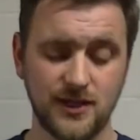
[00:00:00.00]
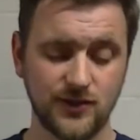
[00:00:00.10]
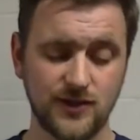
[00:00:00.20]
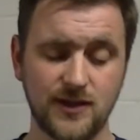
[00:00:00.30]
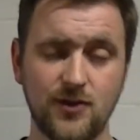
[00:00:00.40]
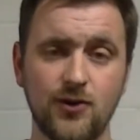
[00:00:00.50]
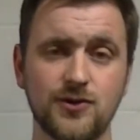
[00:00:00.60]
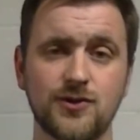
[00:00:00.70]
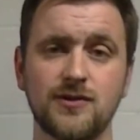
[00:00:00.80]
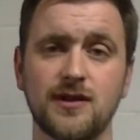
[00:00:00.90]
So it's in the
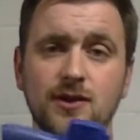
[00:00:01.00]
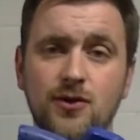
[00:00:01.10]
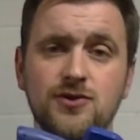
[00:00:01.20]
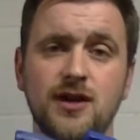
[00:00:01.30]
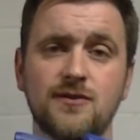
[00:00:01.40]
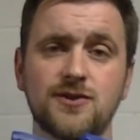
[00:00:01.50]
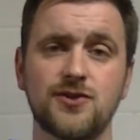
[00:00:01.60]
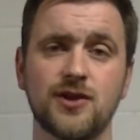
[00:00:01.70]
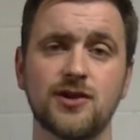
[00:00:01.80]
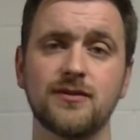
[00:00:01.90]
holster, and the holster covers the
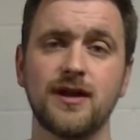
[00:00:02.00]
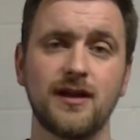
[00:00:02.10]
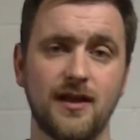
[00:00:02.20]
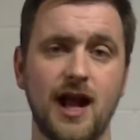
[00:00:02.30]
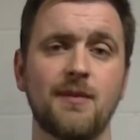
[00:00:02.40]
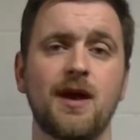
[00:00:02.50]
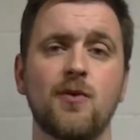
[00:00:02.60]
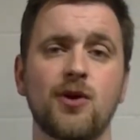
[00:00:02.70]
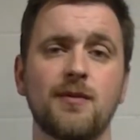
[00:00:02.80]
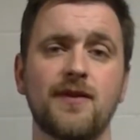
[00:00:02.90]
trigger. I'm
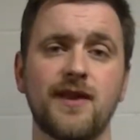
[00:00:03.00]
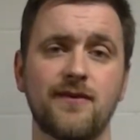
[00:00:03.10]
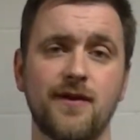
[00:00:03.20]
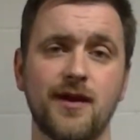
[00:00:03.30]
not worried about that